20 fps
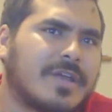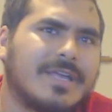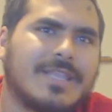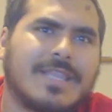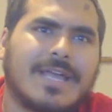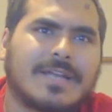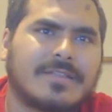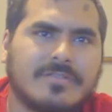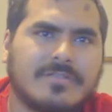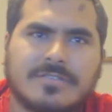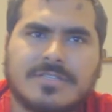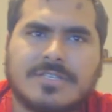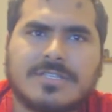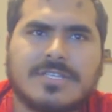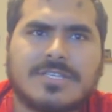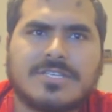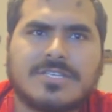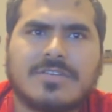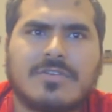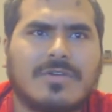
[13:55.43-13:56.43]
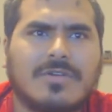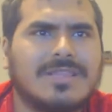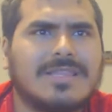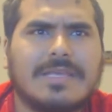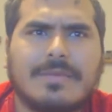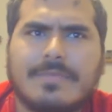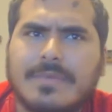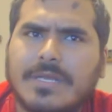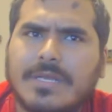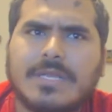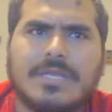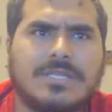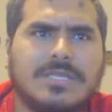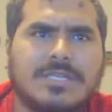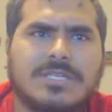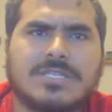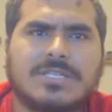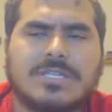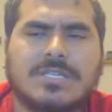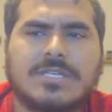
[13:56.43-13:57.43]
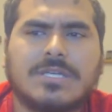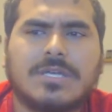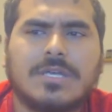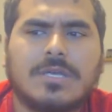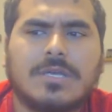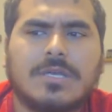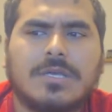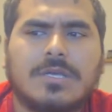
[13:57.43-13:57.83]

collector's edition or a limited edition,